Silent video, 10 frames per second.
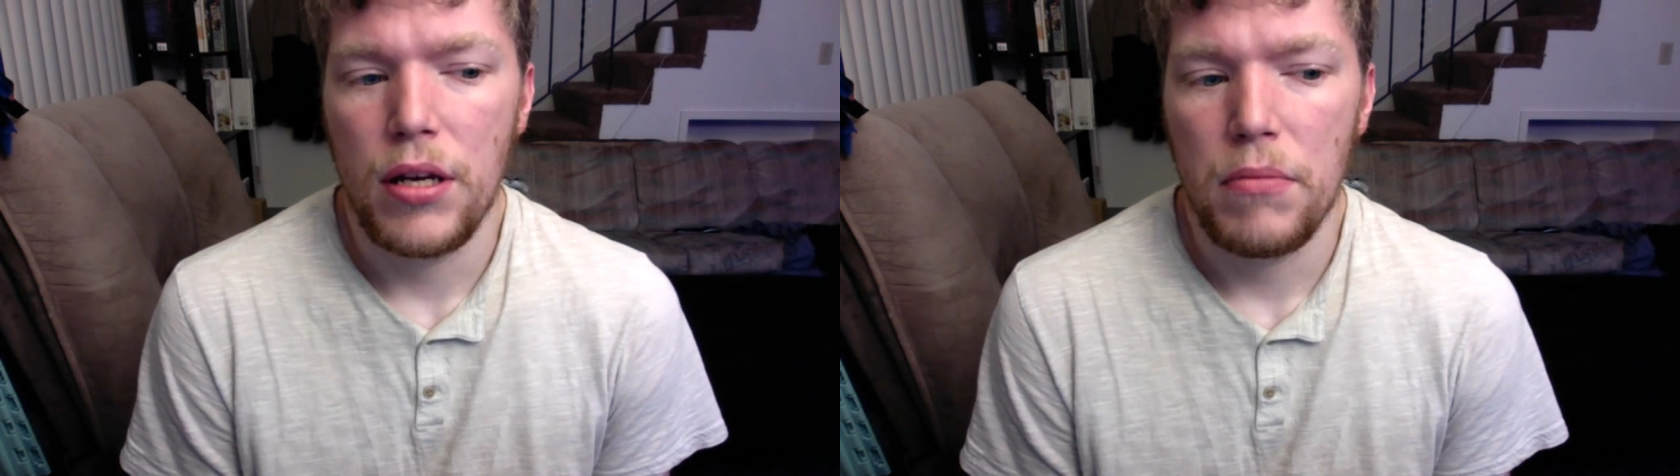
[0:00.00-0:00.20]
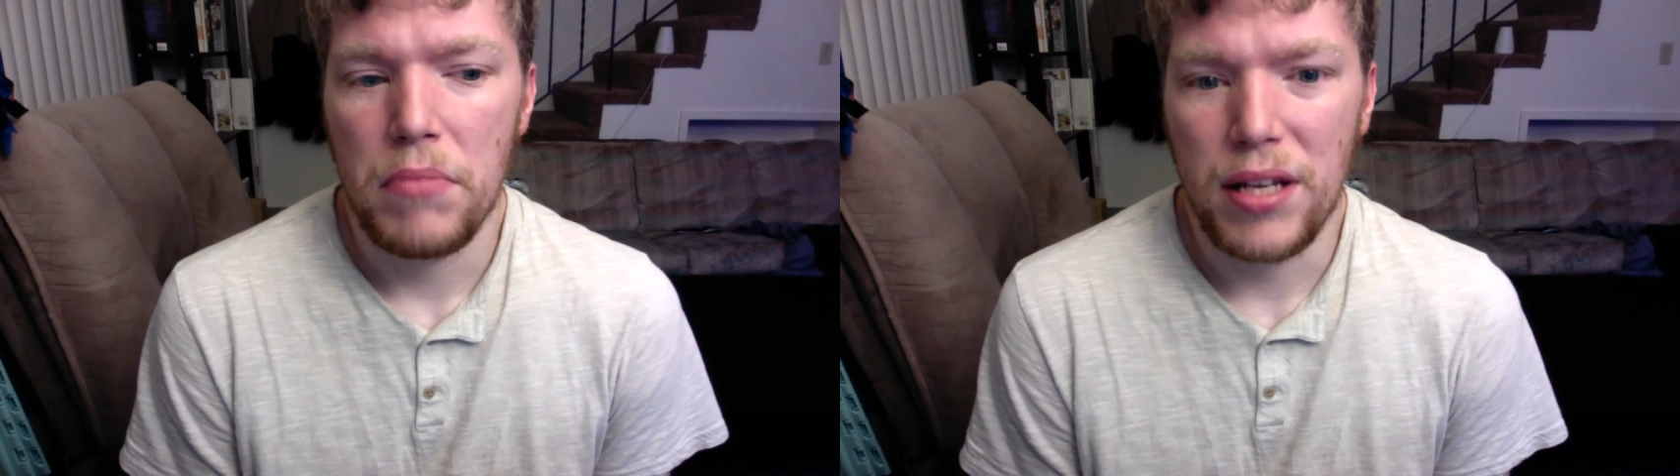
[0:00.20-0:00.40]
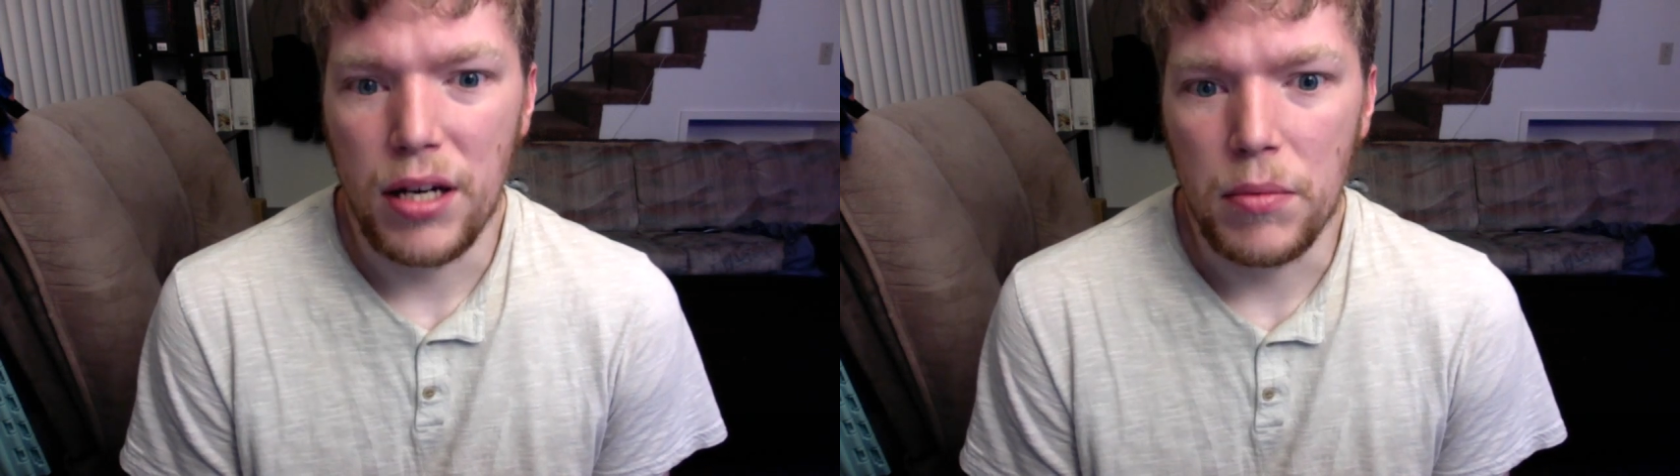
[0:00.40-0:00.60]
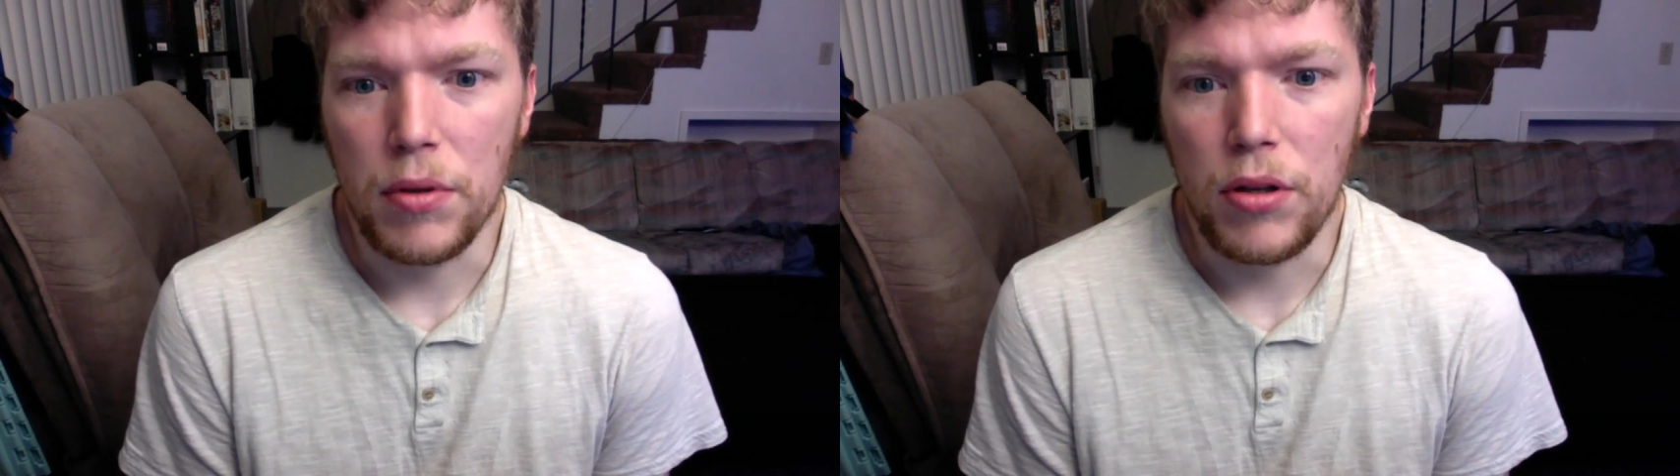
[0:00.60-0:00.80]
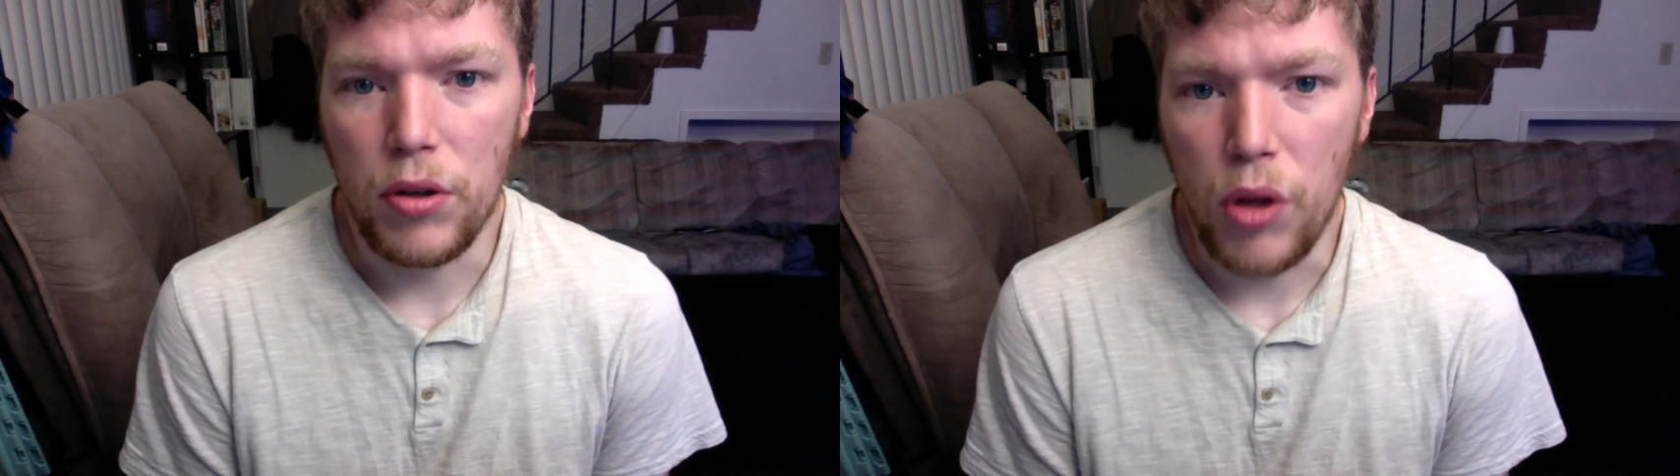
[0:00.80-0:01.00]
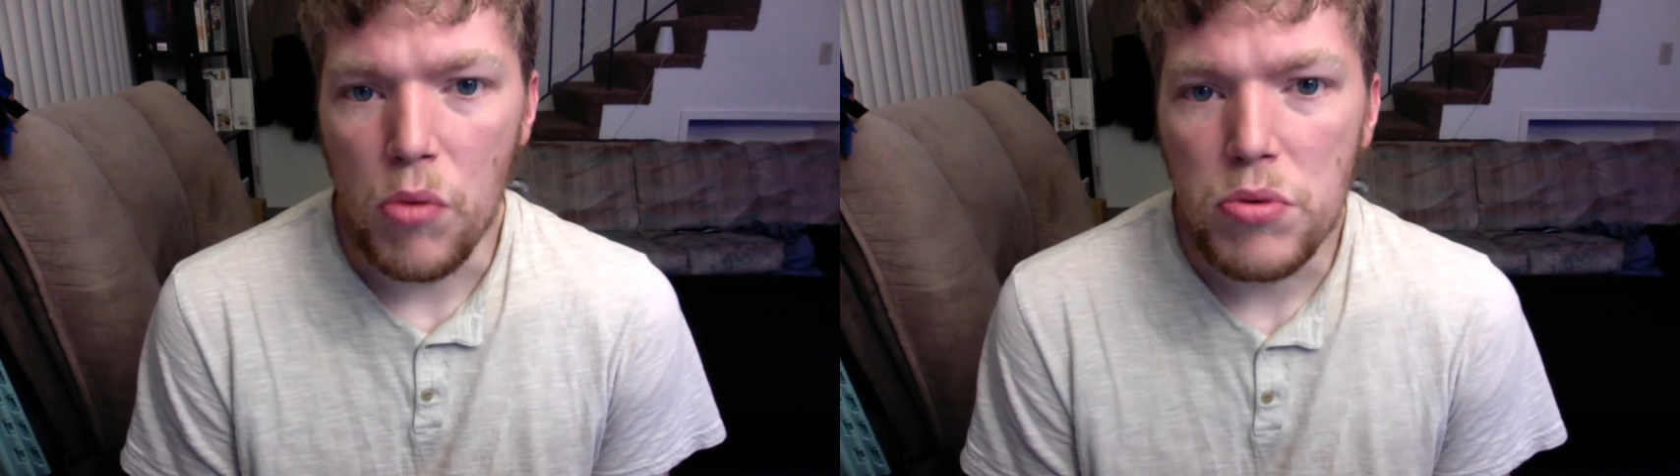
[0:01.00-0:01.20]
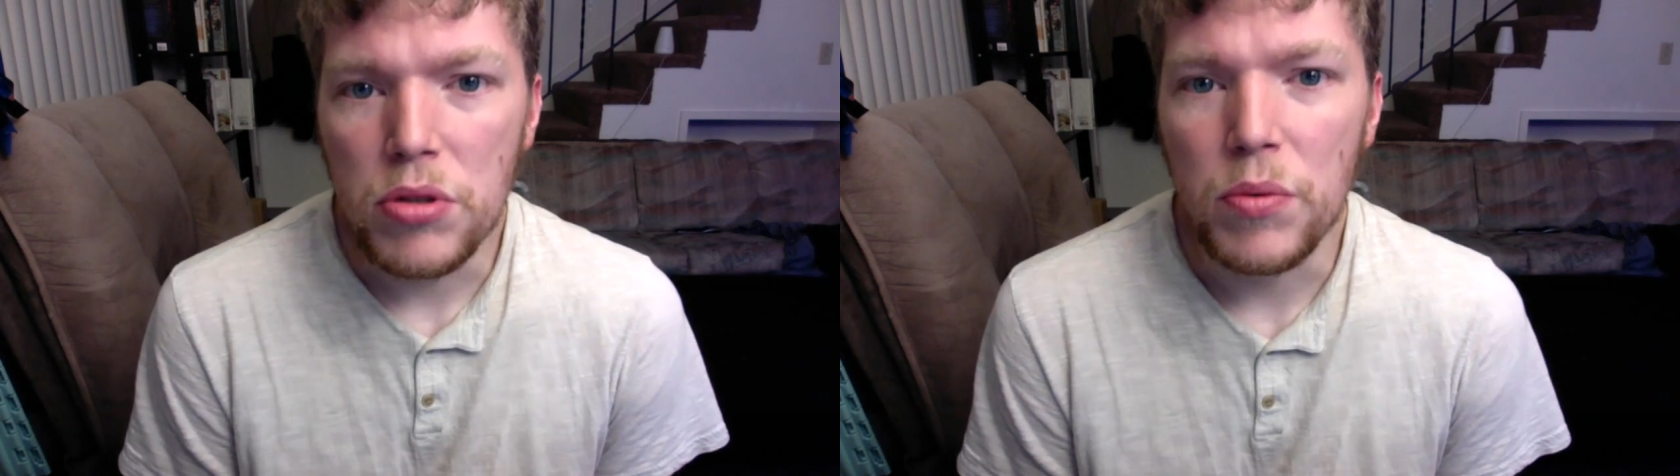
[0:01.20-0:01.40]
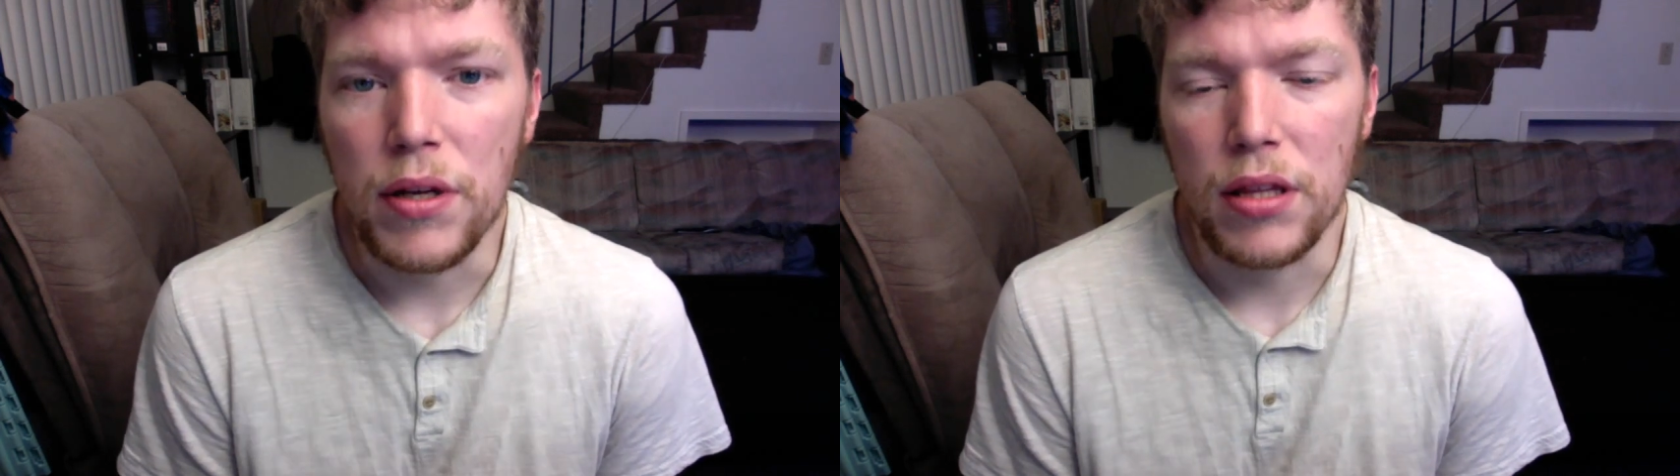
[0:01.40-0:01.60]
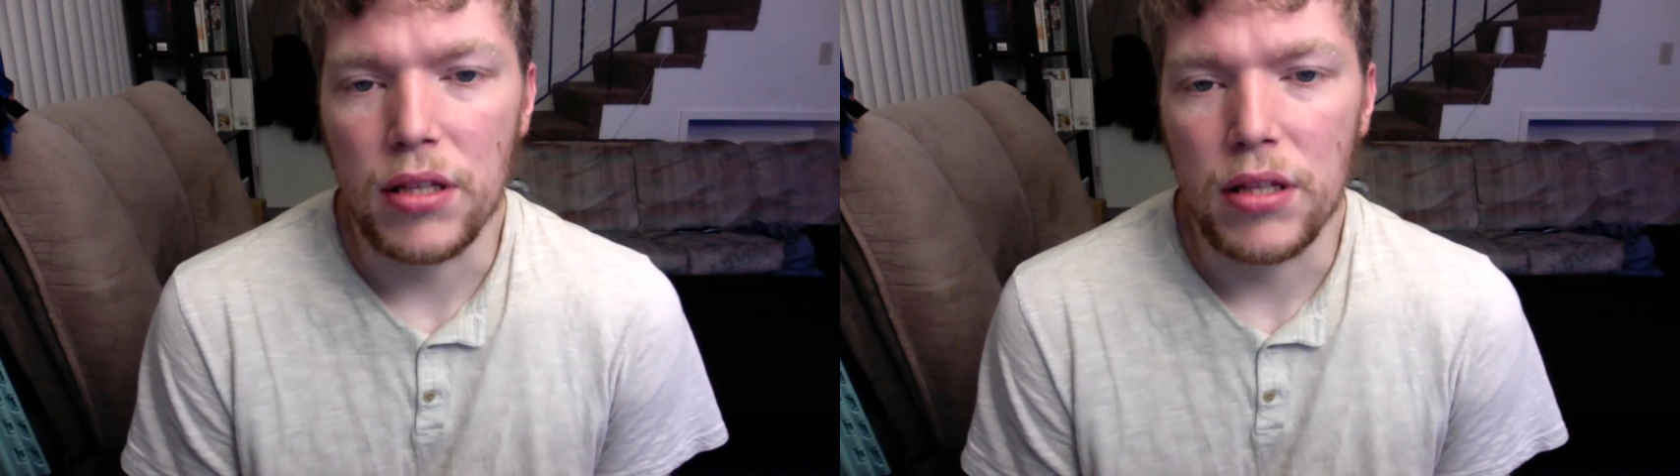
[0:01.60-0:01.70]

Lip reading: become close with